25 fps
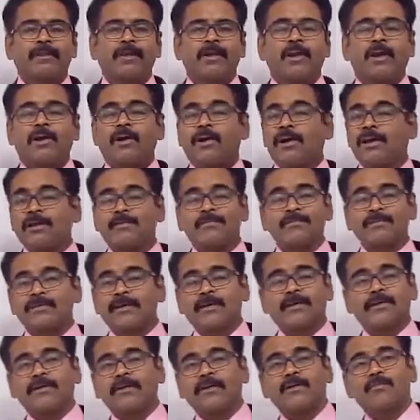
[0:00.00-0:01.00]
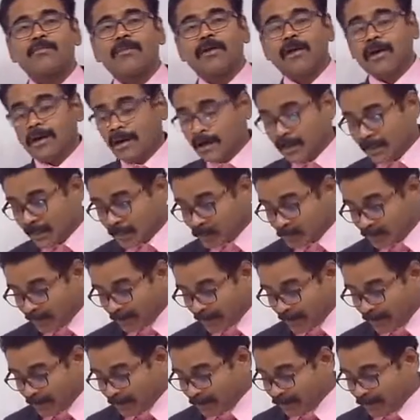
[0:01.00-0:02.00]
Columns are not buckling. Instead
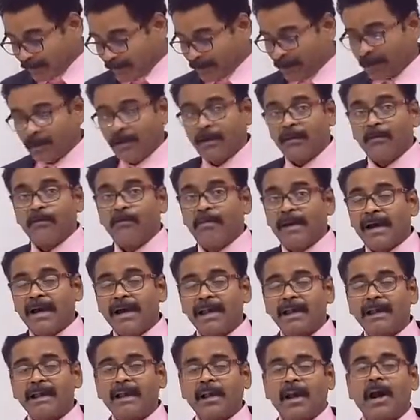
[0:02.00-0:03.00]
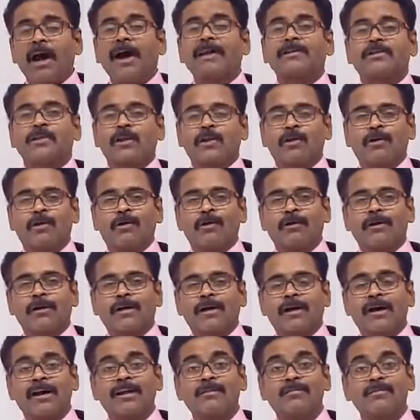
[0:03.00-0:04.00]
of bearing large load,
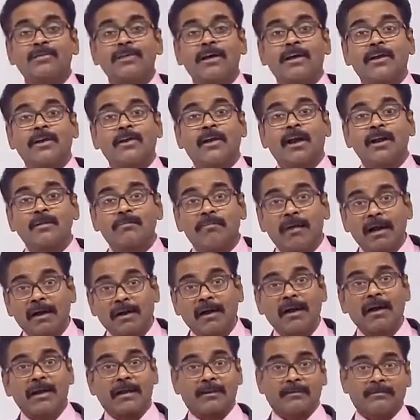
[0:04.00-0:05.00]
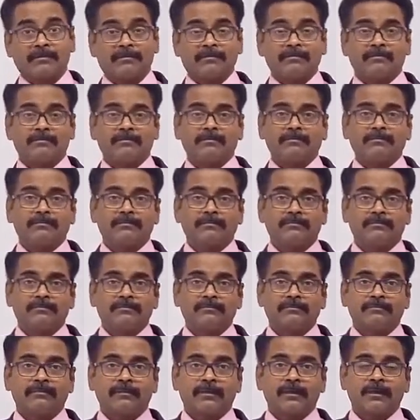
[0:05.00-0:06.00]
columns are not buckling.
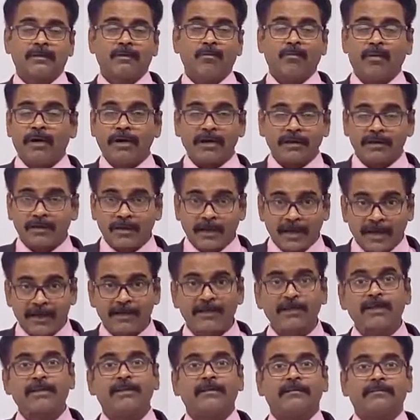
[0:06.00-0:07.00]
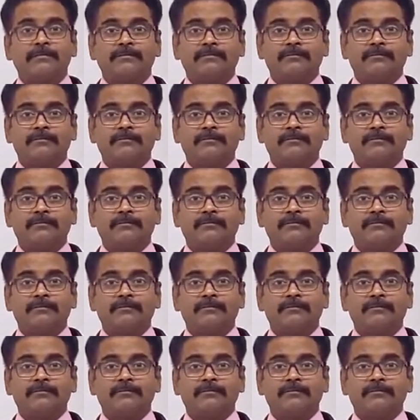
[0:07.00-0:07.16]
What is the reason?